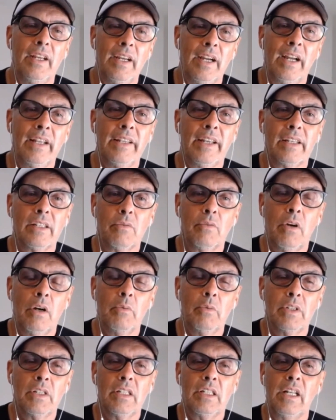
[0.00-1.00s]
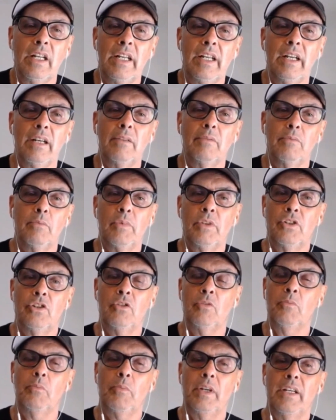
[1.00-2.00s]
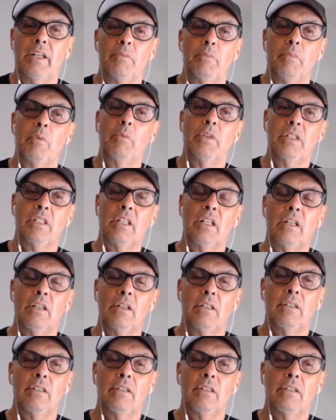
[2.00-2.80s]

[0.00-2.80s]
And that's why we're still here. We shouldn't be, but we still are.